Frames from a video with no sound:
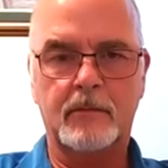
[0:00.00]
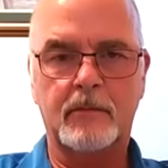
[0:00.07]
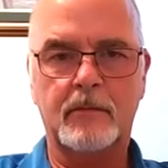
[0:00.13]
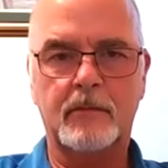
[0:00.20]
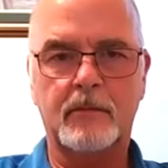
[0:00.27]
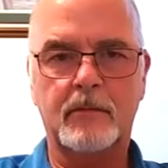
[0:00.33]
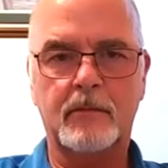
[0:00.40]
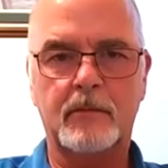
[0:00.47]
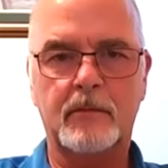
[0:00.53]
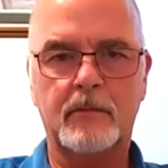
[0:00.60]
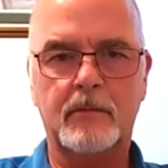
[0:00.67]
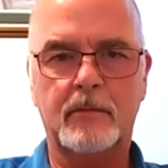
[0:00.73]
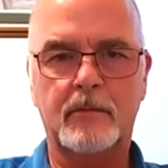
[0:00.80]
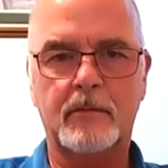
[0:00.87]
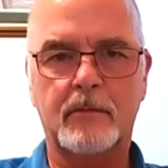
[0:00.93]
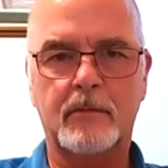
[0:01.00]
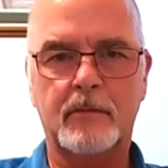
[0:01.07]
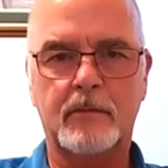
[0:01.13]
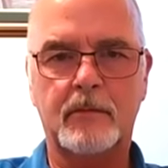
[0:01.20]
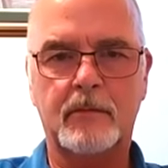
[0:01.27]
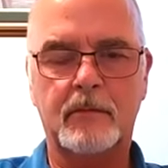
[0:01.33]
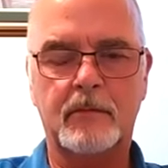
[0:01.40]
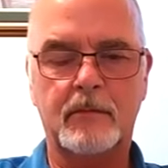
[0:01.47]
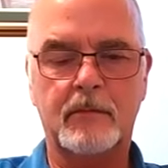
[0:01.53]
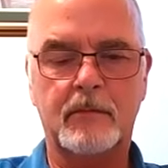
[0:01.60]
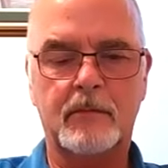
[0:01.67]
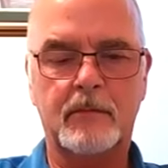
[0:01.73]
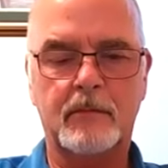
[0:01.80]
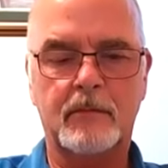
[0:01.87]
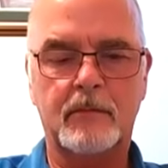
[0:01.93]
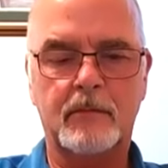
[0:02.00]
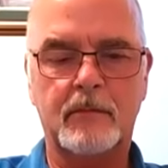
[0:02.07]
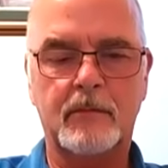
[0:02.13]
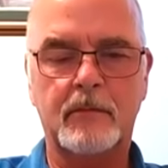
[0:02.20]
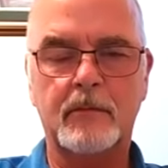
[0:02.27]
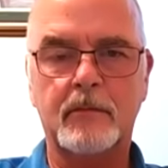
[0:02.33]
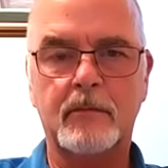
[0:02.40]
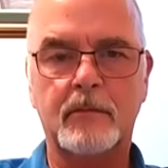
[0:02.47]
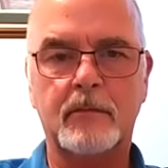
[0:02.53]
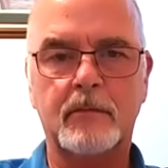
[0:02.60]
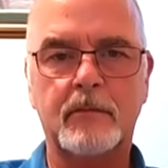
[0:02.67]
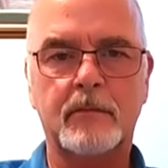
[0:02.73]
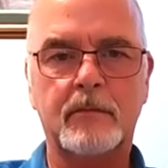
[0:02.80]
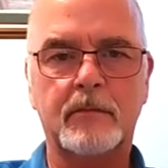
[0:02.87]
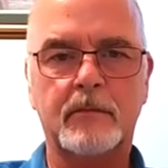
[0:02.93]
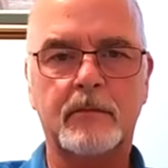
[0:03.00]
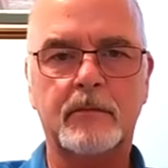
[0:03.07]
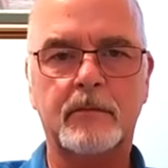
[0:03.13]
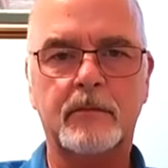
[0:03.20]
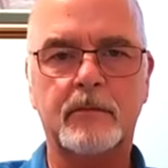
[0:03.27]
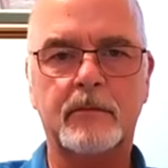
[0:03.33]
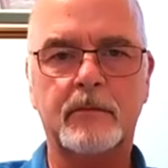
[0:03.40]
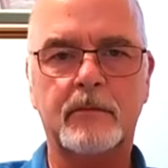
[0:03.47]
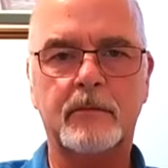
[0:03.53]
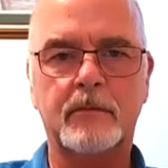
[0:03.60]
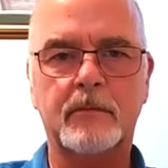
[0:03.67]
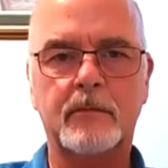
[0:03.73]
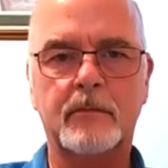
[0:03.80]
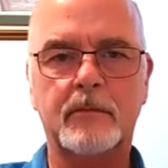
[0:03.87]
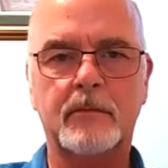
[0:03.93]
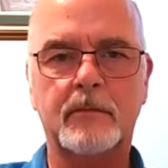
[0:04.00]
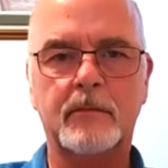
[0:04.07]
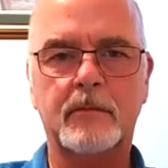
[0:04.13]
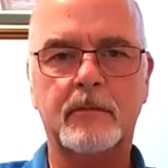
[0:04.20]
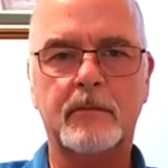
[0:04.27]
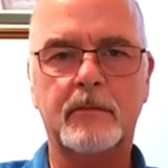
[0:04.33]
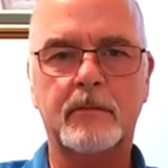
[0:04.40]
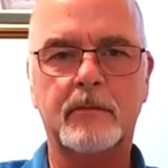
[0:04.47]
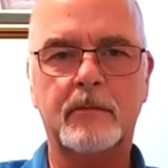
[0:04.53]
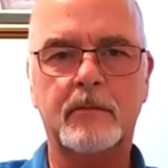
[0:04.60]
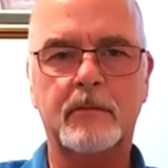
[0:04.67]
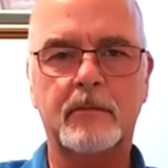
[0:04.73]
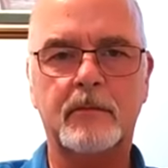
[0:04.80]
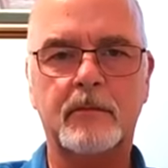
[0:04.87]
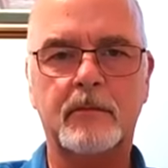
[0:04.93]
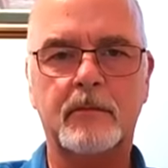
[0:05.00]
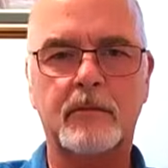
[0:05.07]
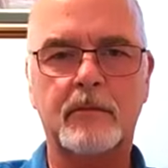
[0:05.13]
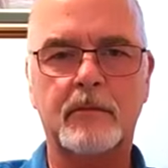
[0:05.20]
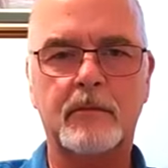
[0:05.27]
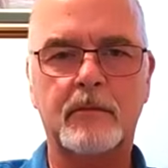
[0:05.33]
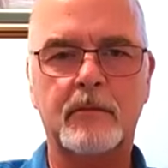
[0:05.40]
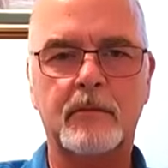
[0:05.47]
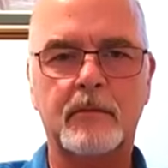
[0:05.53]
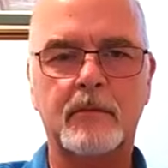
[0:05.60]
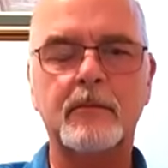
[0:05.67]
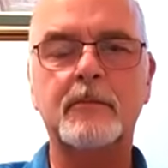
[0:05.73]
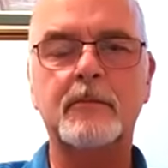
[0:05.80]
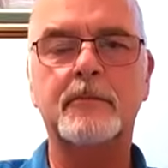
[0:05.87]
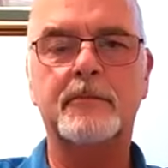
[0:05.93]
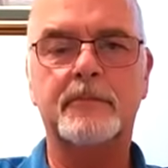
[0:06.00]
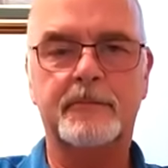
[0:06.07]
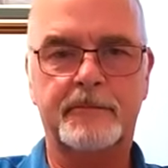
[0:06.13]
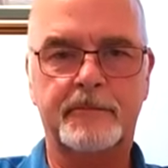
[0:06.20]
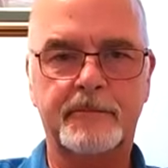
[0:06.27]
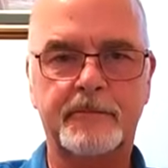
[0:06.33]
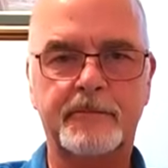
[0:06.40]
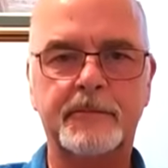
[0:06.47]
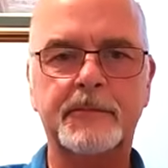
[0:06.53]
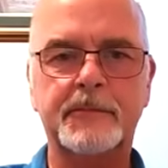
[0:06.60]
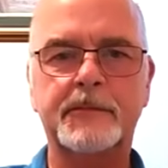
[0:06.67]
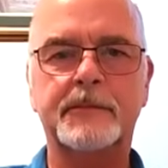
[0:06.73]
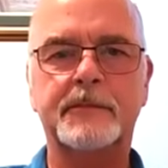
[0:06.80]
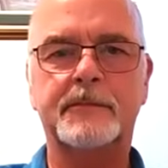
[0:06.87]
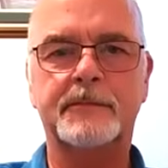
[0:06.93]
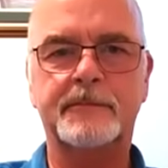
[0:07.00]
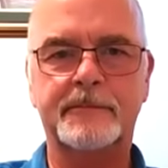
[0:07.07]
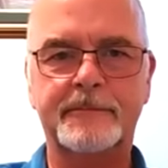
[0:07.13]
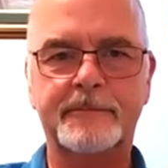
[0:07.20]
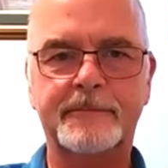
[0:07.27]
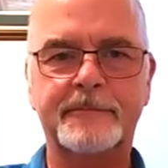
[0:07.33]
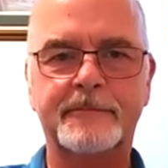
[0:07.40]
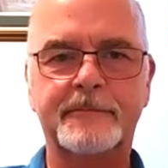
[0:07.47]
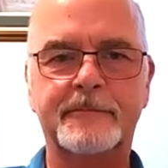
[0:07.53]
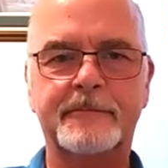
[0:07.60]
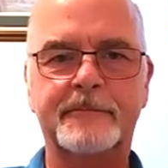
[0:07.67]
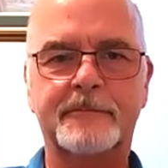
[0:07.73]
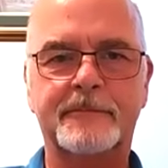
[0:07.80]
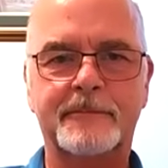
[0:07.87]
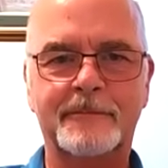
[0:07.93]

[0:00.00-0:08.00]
This person isn't speaking.